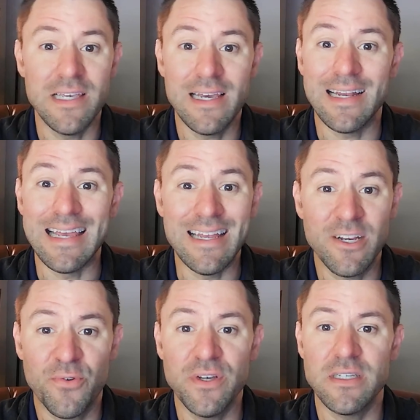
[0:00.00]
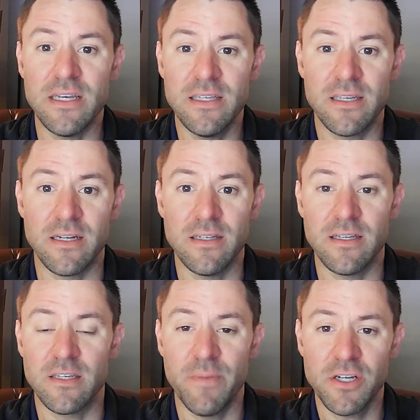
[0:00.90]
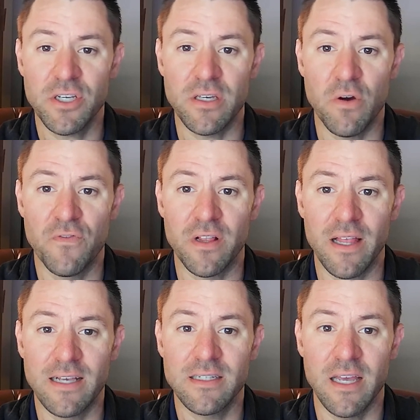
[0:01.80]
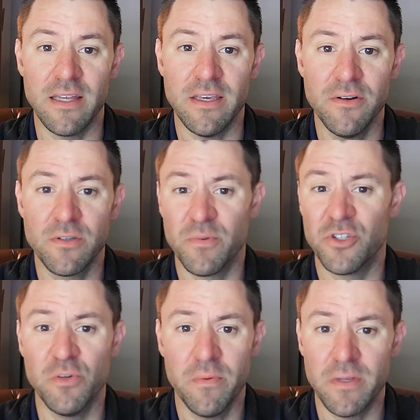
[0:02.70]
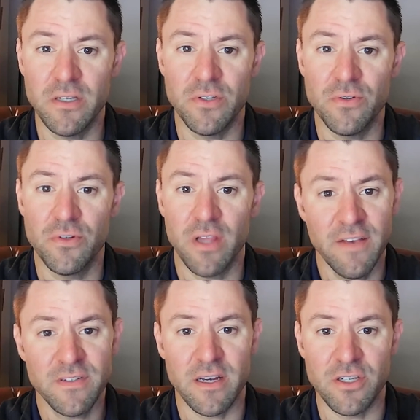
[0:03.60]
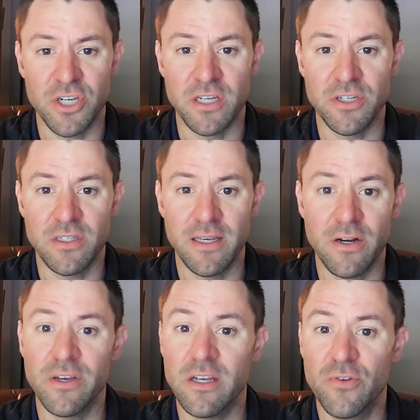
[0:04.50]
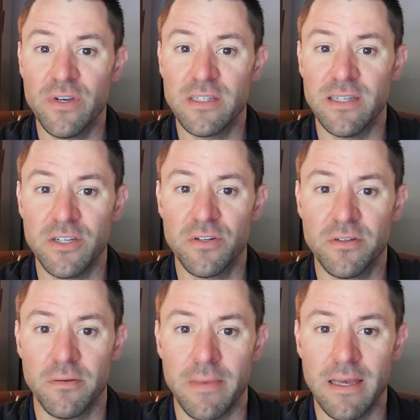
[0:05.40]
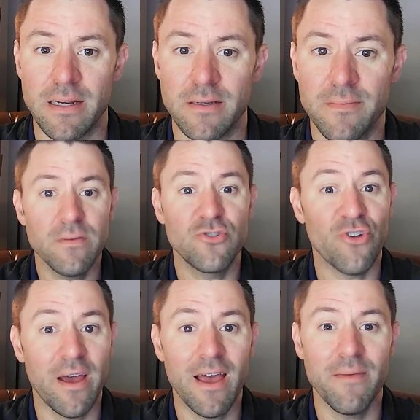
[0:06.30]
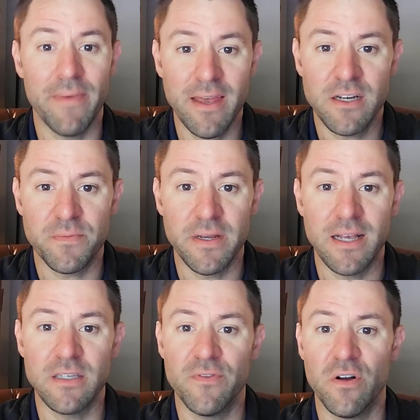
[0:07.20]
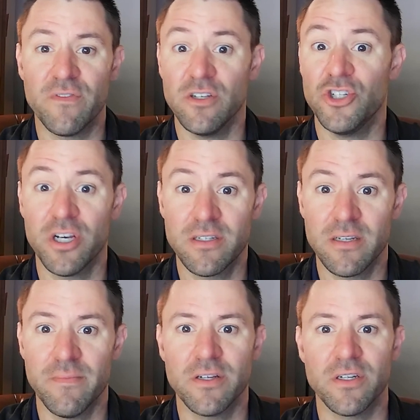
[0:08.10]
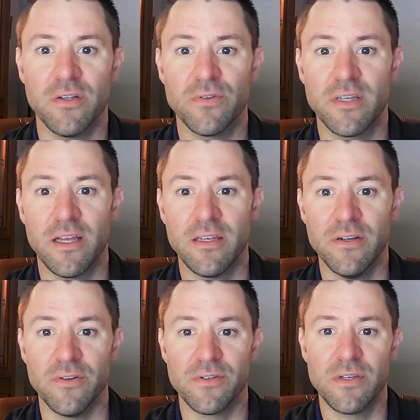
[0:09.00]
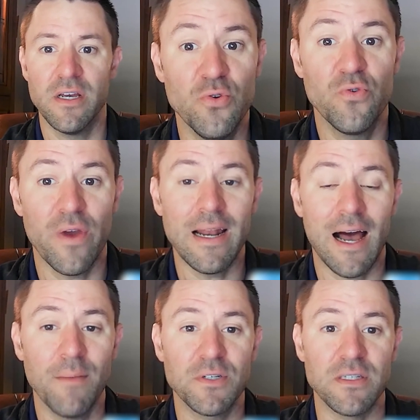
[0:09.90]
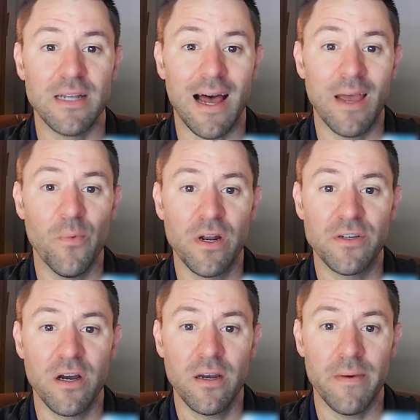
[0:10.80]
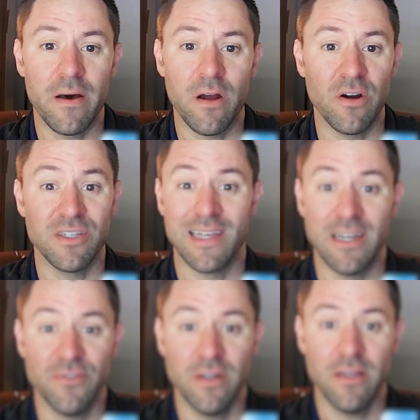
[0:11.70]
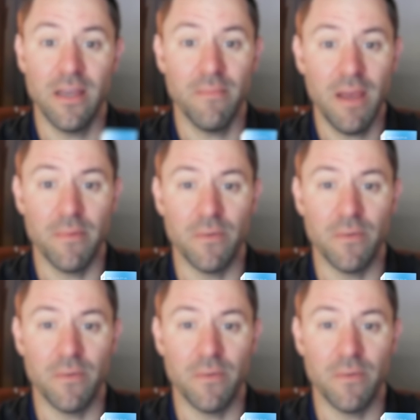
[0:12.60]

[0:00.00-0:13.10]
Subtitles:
We're seeing an increased incidence, especially over the last 10 years, presumably due to lifestyle changes and our increased digital demand. Well, dry eye management has evolved just as much in those 10 years. Two great options that I want to talk about are Xiidra and